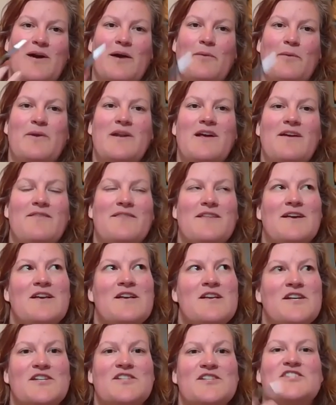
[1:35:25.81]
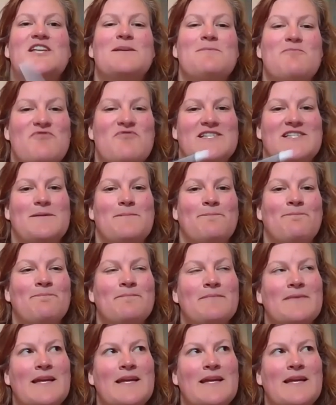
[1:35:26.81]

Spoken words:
And we know that consumerism,